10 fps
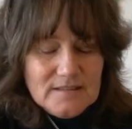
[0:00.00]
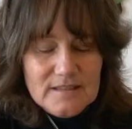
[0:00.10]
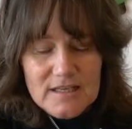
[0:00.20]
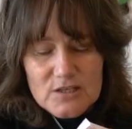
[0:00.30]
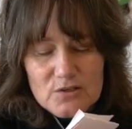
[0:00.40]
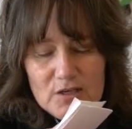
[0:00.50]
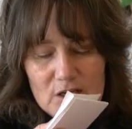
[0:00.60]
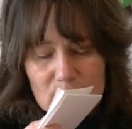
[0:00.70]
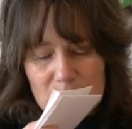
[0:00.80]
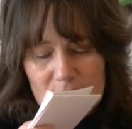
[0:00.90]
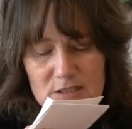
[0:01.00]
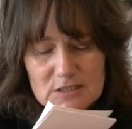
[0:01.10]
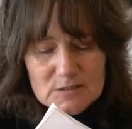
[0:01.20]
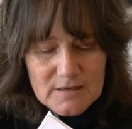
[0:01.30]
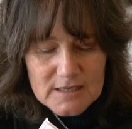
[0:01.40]
There you go,
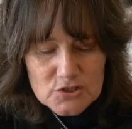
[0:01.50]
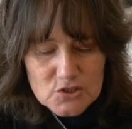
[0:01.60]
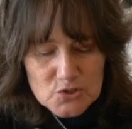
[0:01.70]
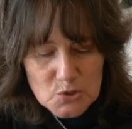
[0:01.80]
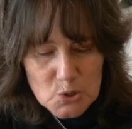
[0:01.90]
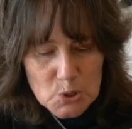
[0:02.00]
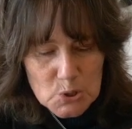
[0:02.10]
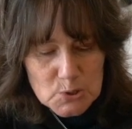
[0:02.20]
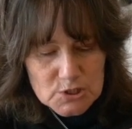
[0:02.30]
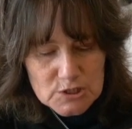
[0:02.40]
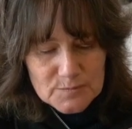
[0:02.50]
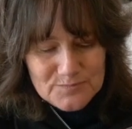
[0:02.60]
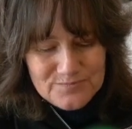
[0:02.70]
Postman George.